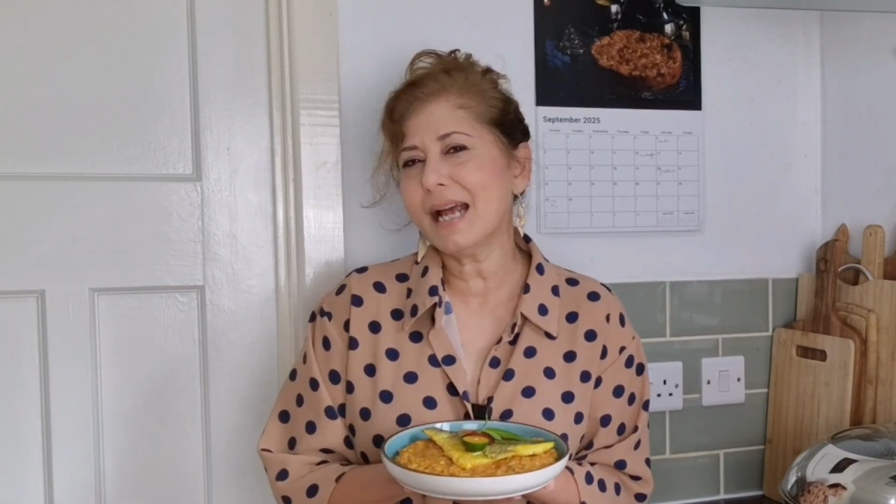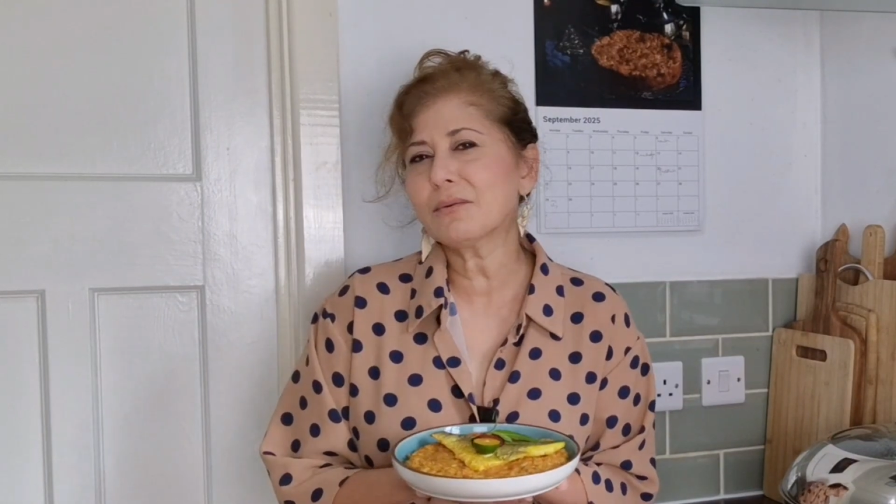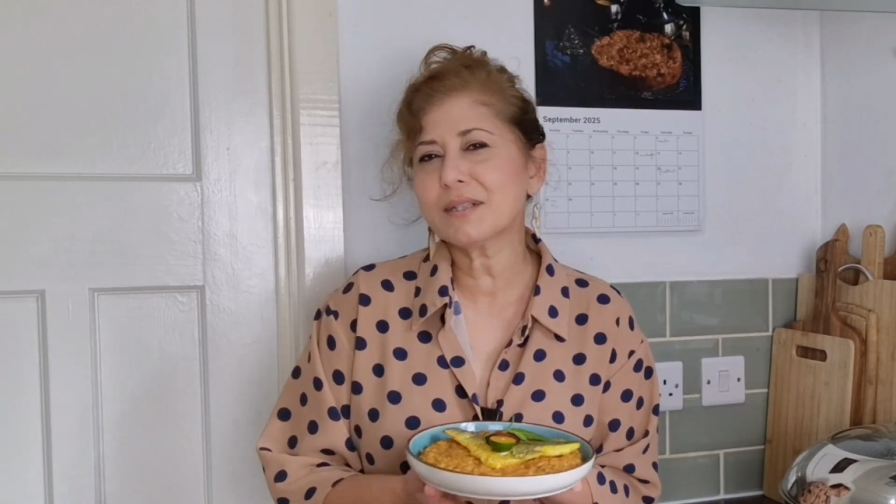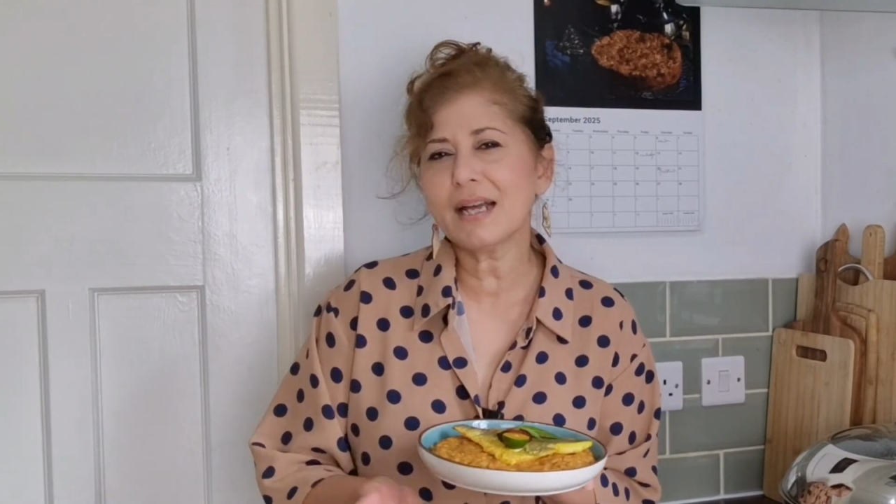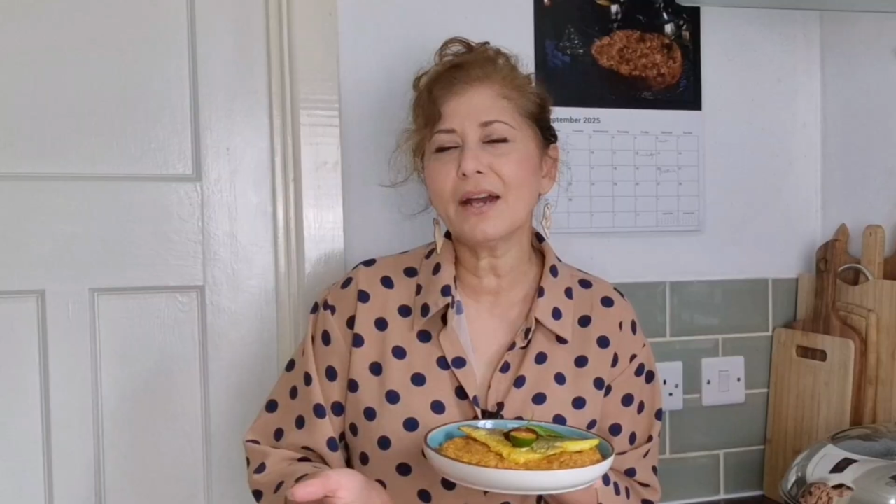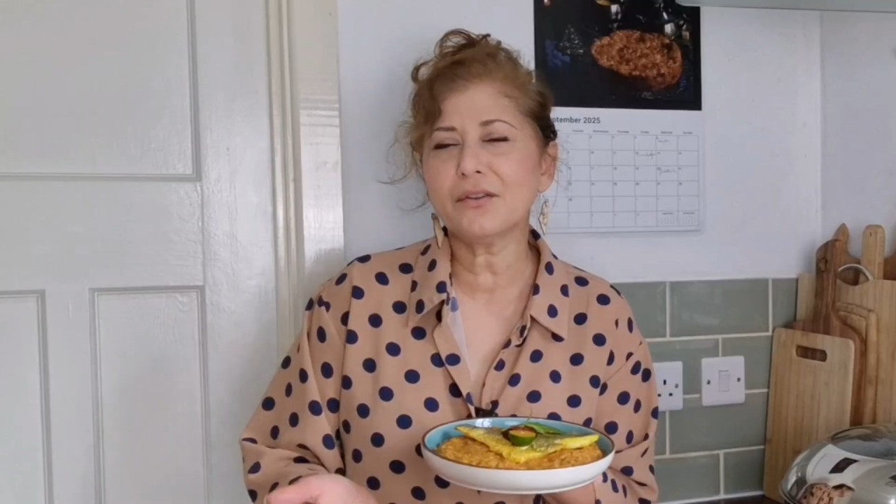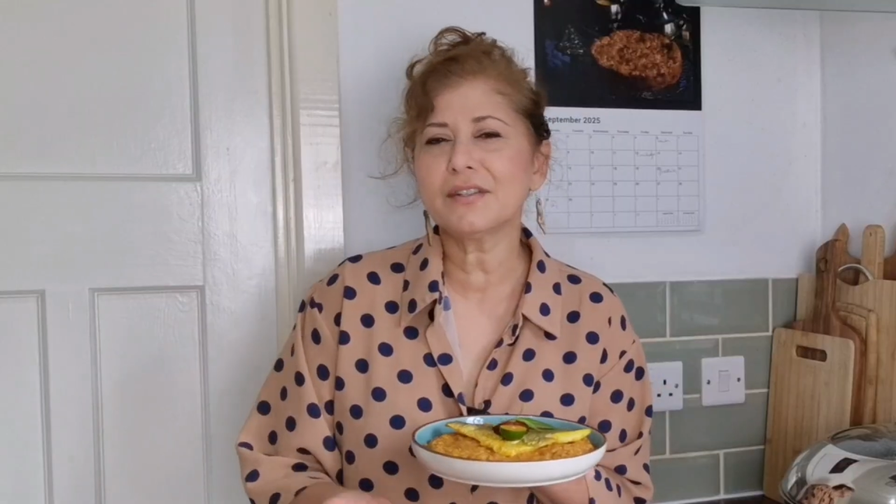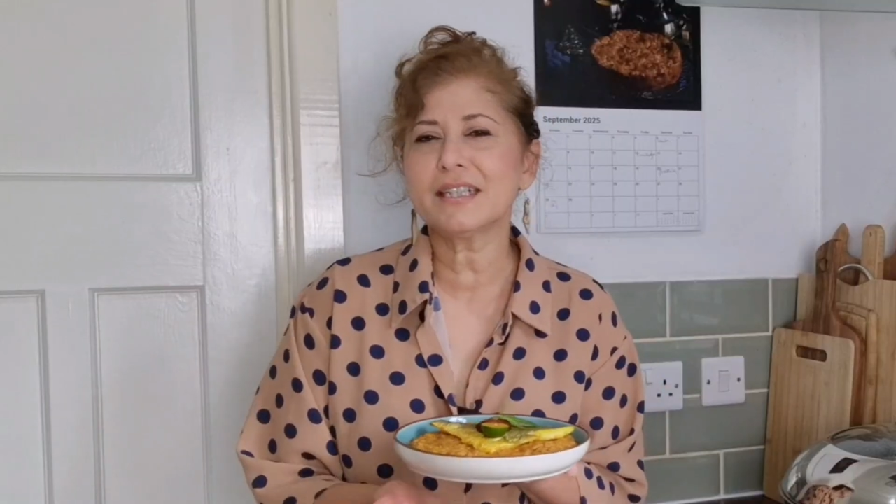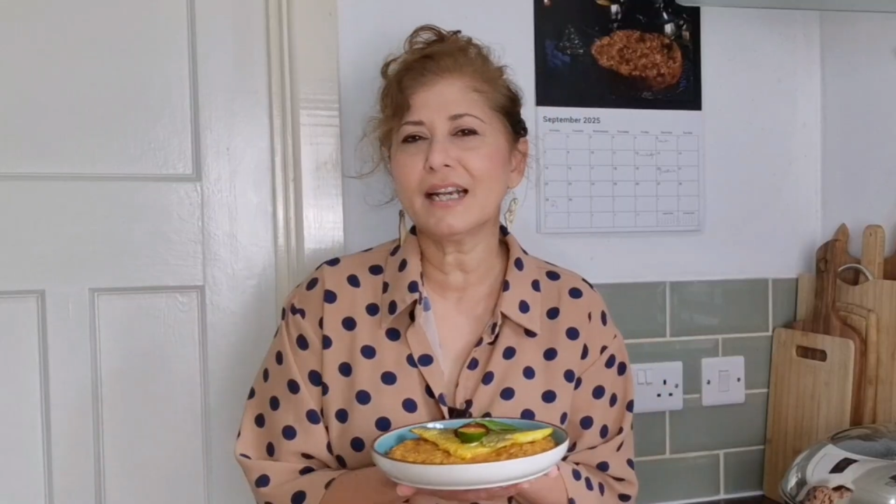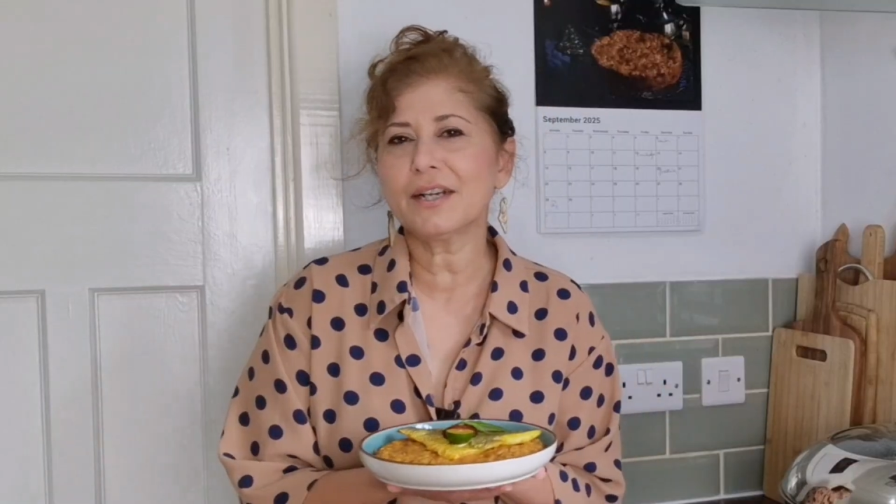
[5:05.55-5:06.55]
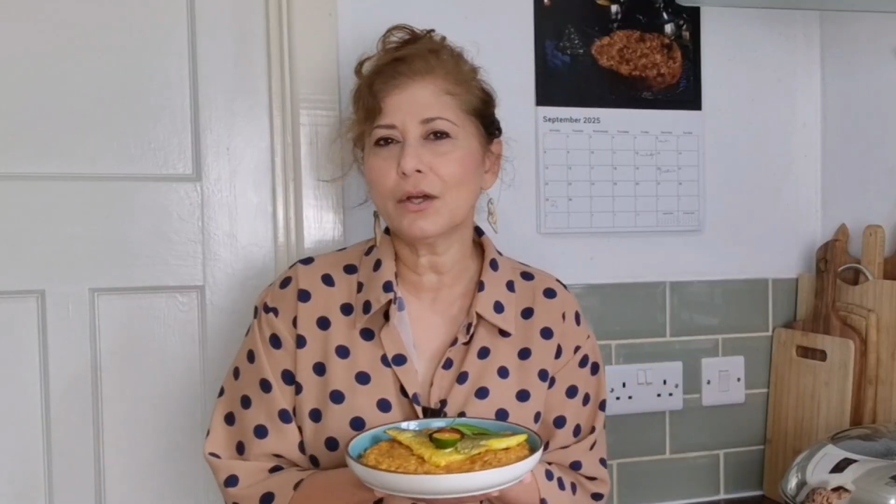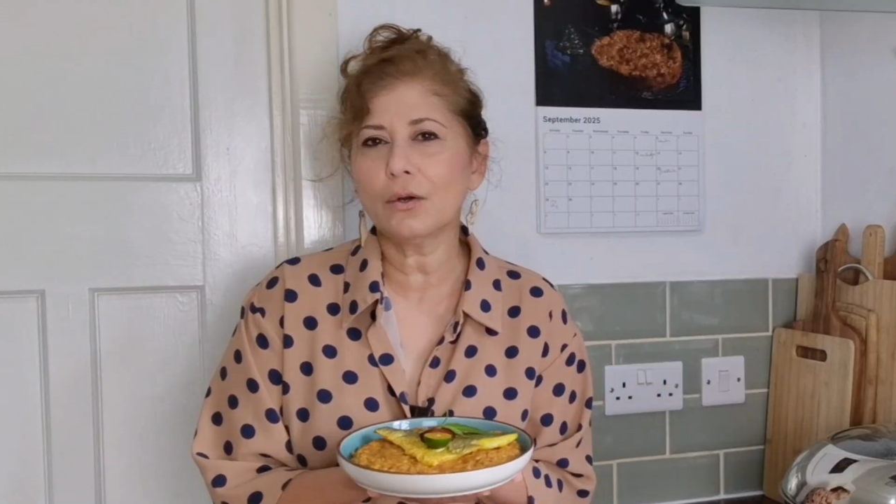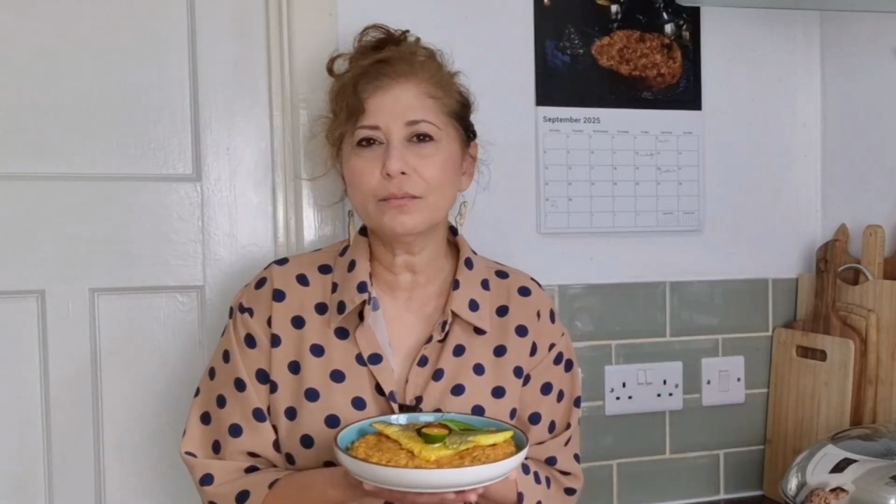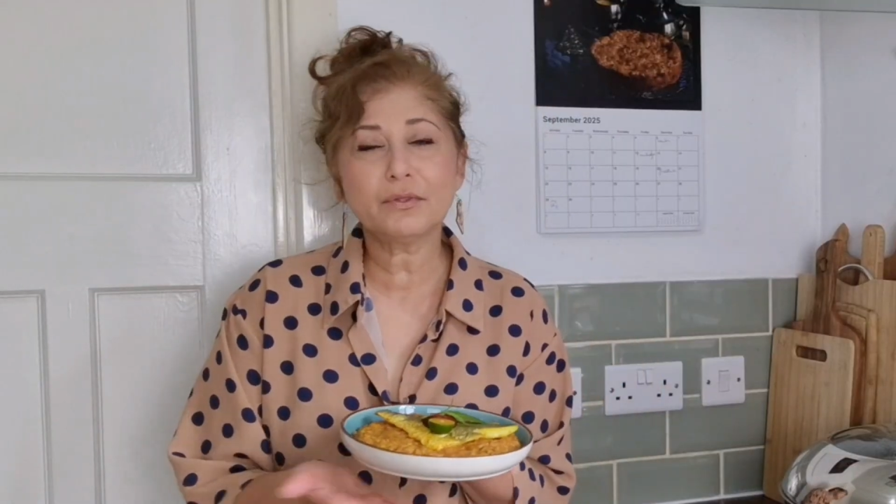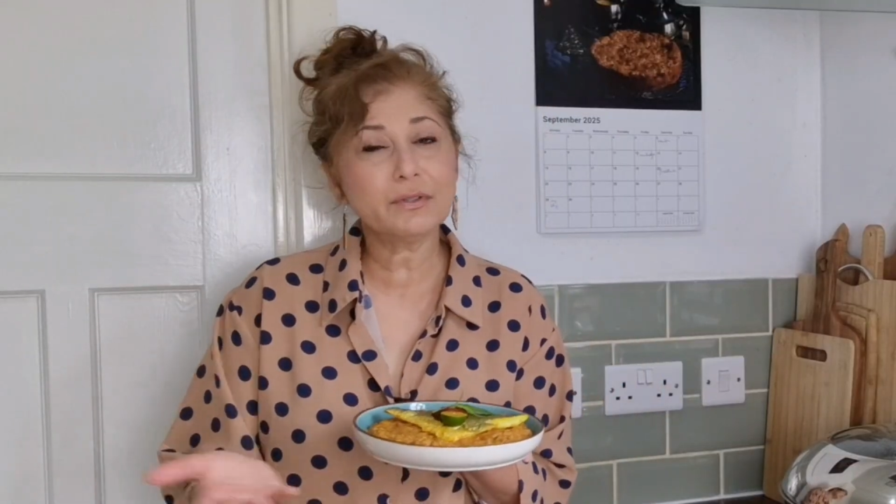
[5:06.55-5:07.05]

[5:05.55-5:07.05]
outside of Italian homes,